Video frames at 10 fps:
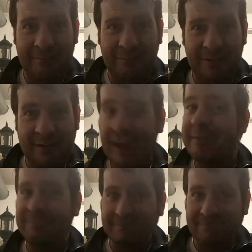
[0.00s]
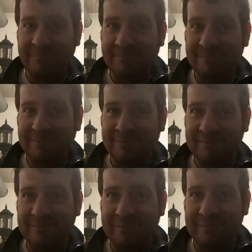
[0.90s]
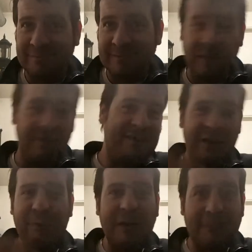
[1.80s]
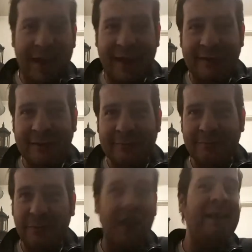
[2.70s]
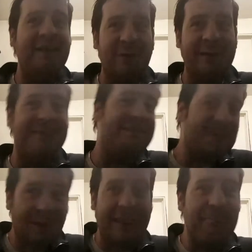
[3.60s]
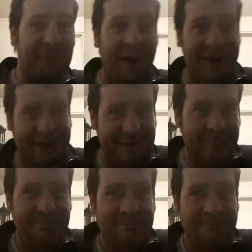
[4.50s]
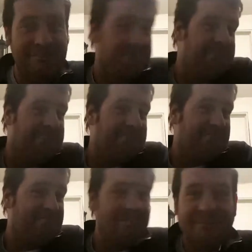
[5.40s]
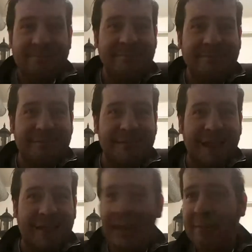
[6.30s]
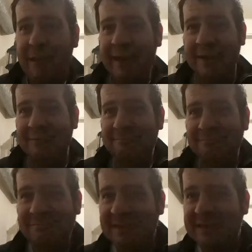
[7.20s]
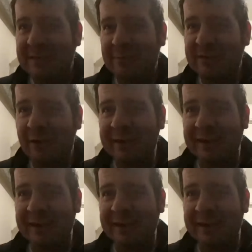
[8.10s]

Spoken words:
Okay? It was cheaply made, but I enjoyed it, so I kept buying it. And they kept making it, because there was an audience.